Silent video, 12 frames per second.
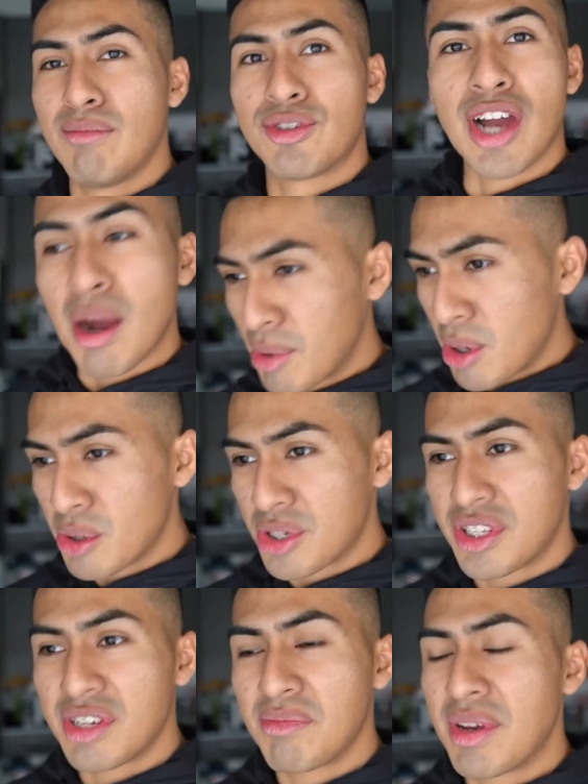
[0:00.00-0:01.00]
job coach
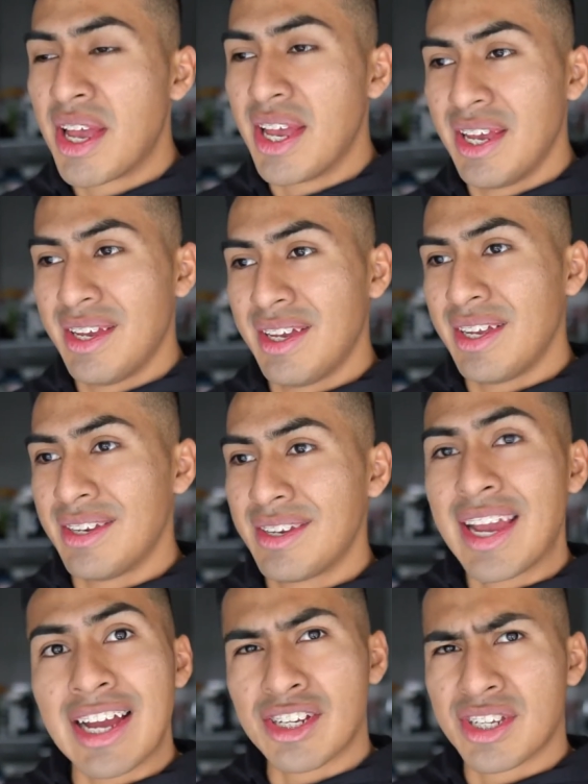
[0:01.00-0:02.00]
them, and
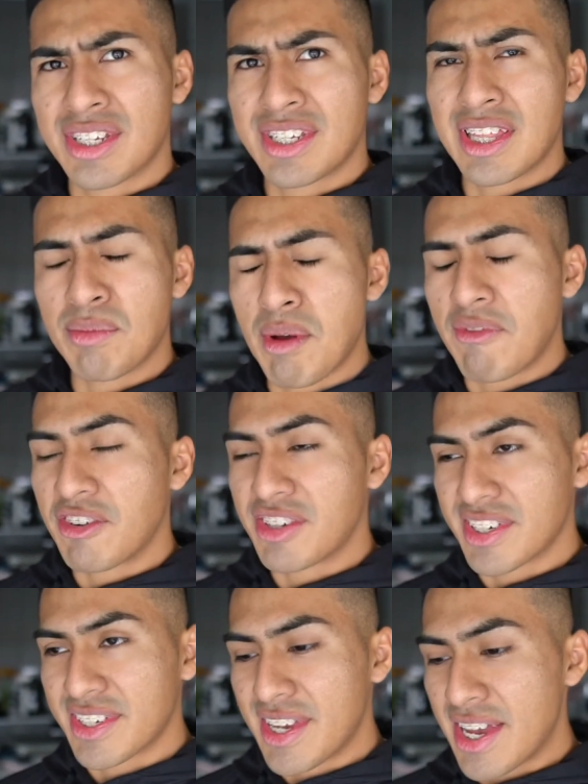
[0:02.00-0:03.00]
yeah, just set them up for
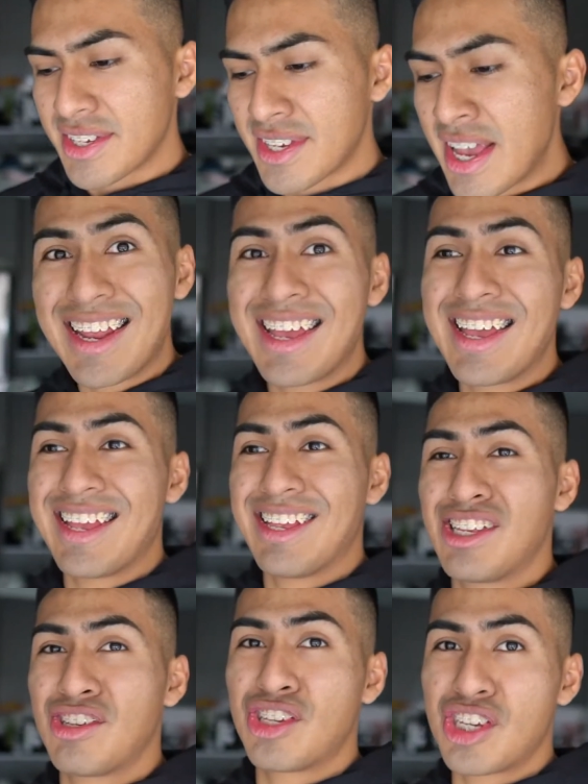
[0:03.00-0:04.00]
success.
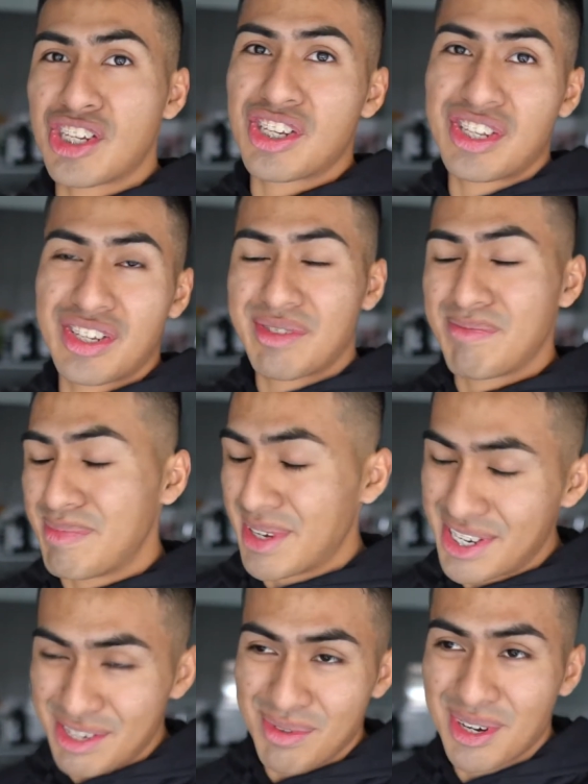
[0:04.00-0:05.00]
Just
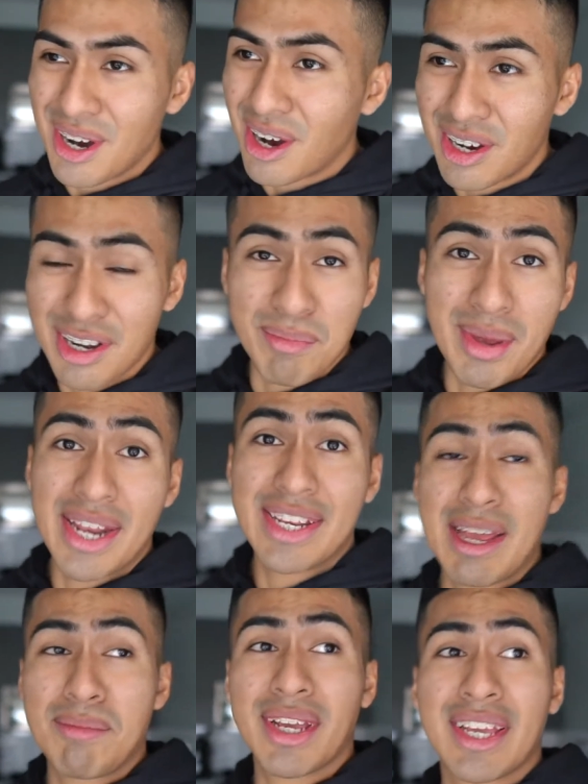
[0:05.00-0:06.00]
because we are in a
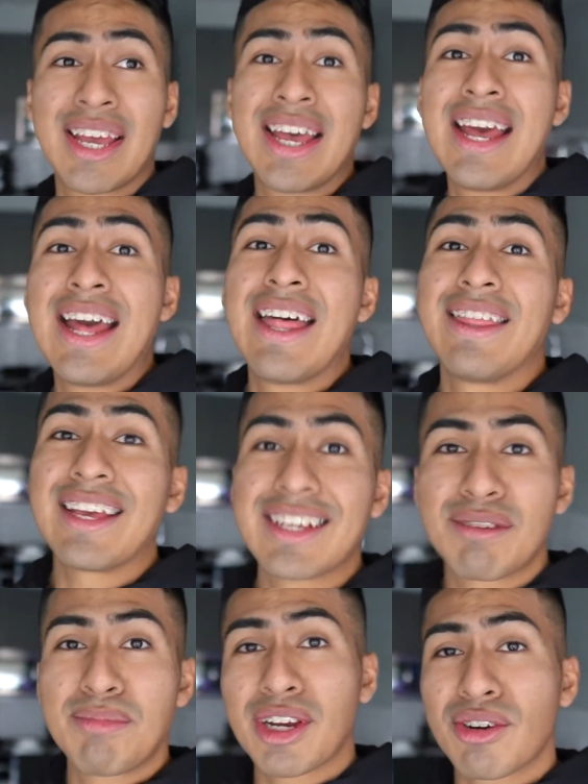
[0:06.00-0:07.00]
pandemic, things
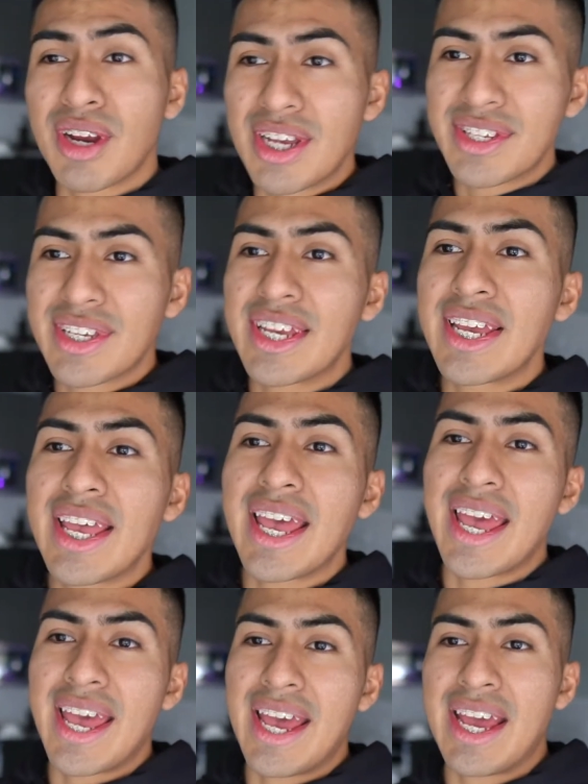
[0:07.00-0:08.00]
have been crazy,
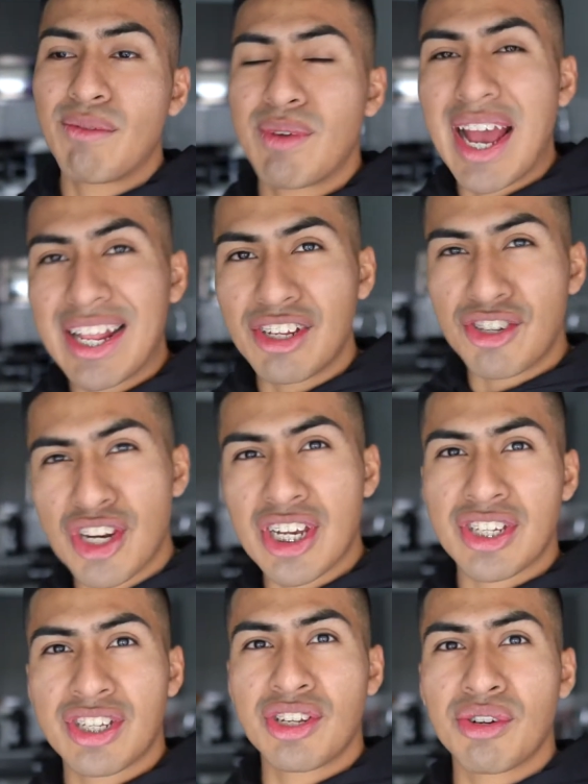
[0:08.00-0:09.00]
and we had to
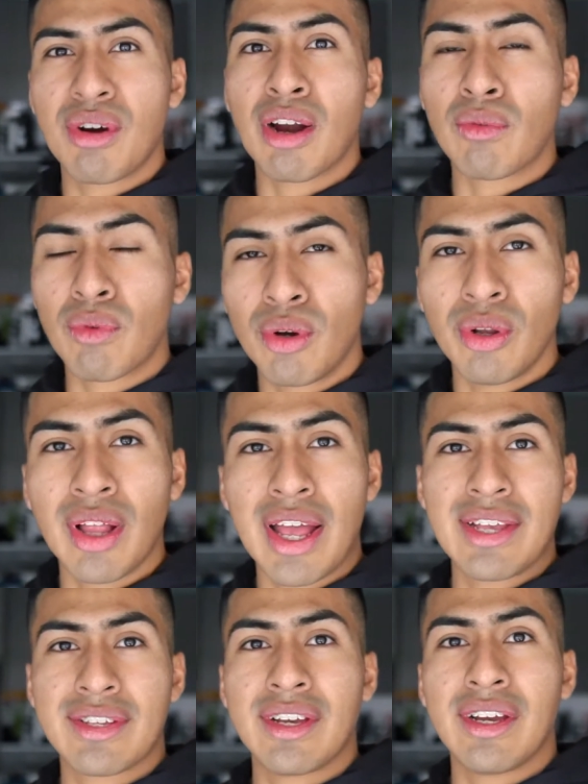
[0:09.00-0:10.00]
adjust, our role
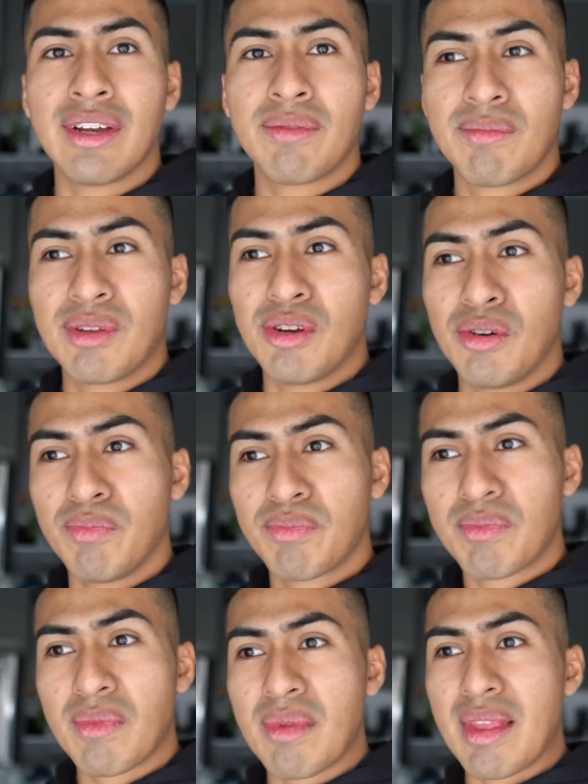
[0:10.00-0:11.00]
as a,
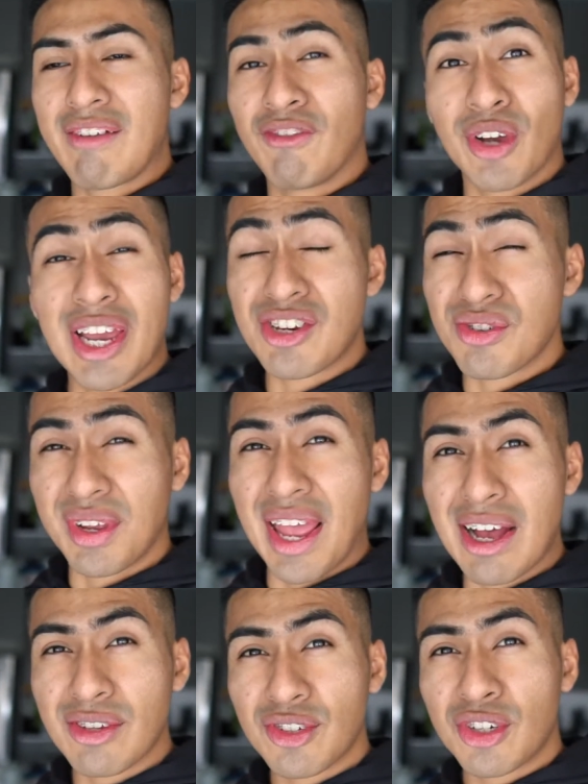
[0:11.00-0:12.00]
vocational
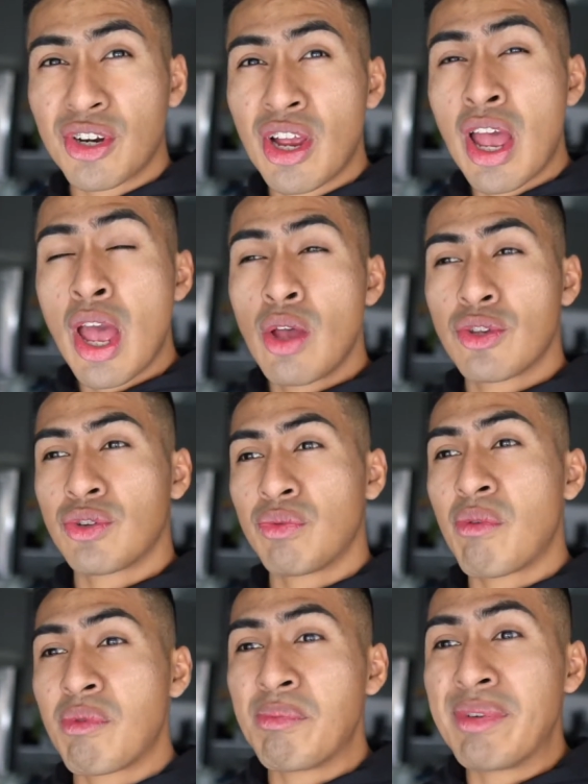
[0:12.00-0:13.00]
counselor. So
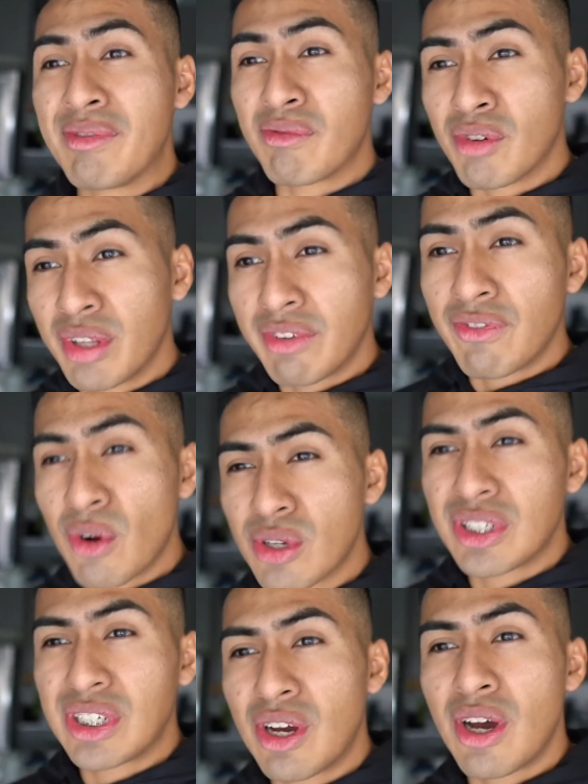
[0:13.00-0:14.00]
what we've been really
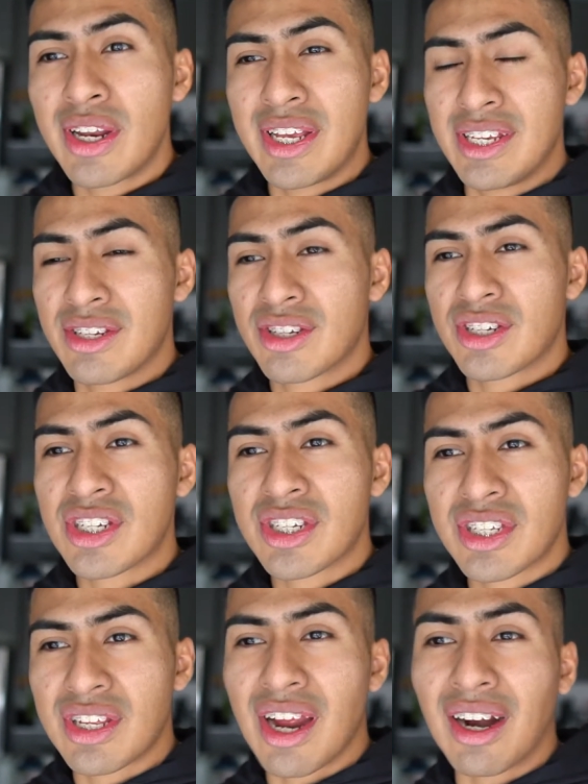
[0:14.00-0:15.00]
focusing on is
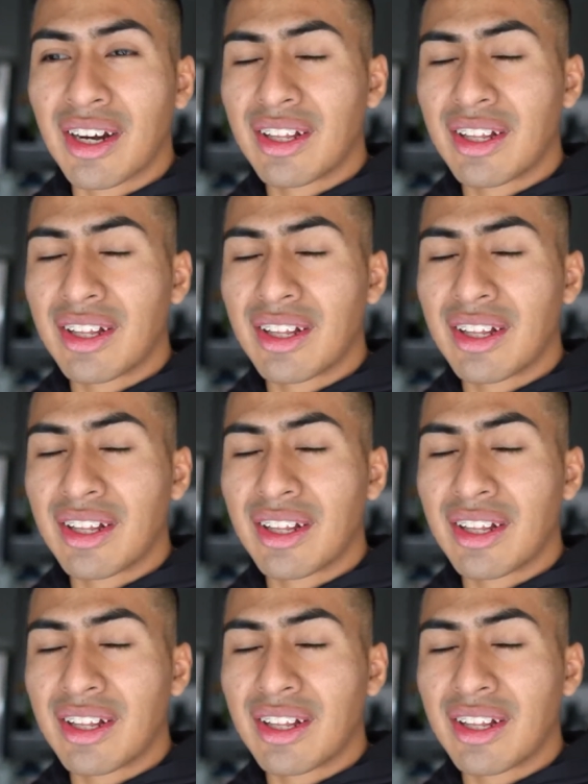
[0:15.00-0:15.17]
just our